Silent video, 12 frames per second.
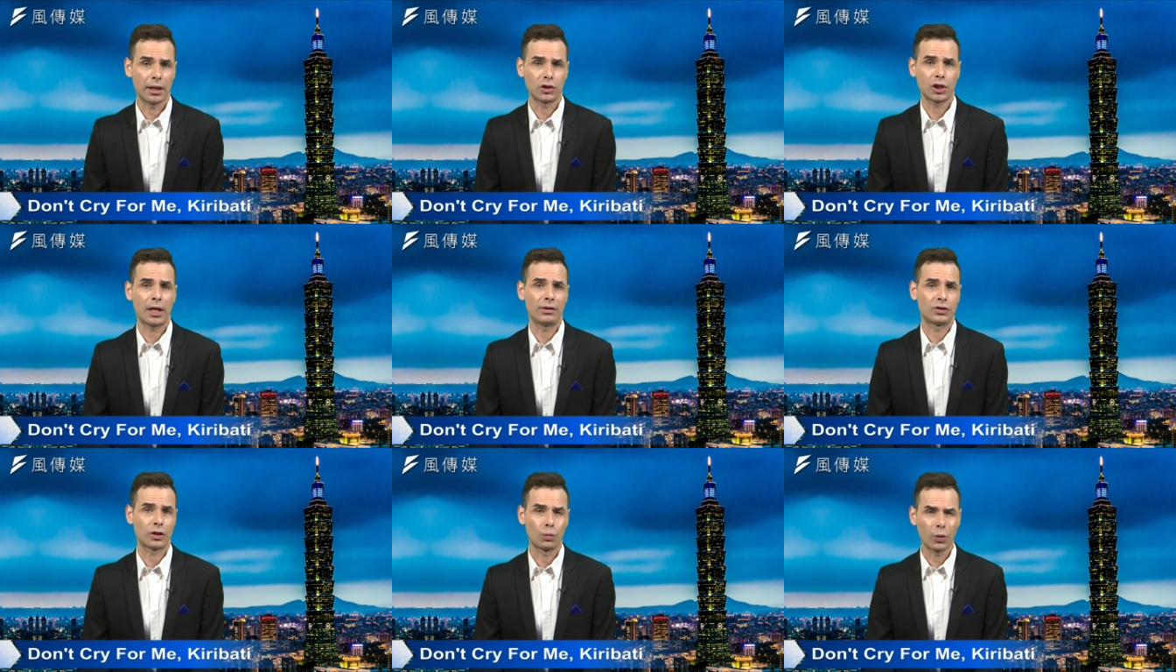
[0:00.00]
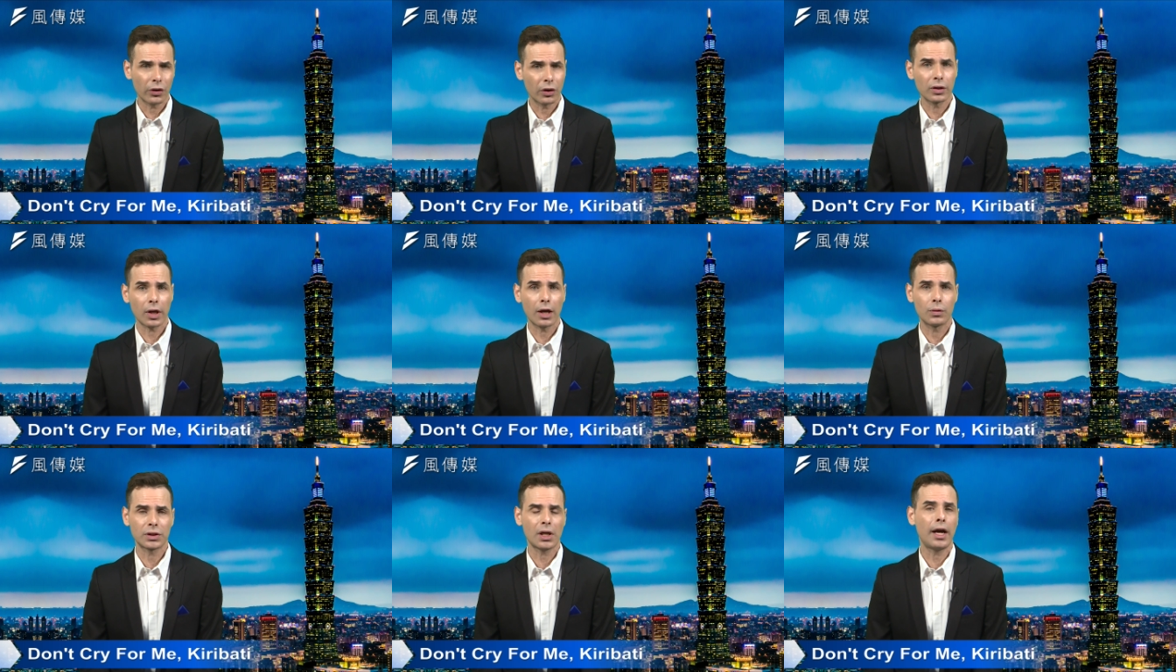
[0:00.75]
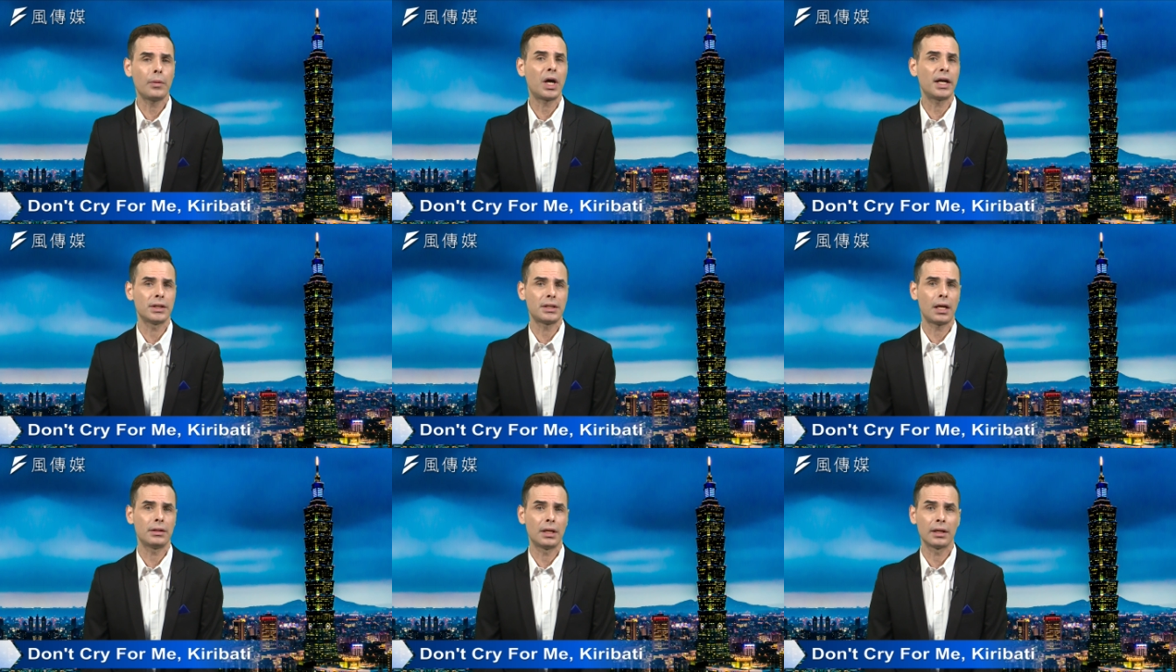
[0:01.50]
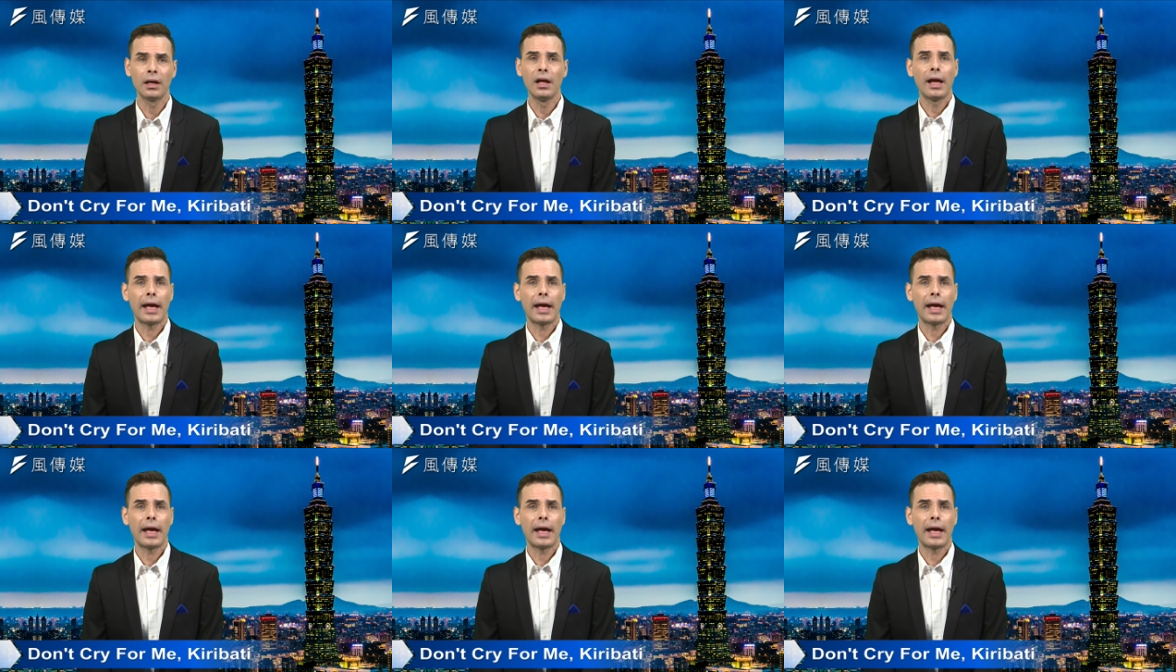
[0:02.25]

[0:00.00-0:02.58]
And China said, we're okay with Taiwan attending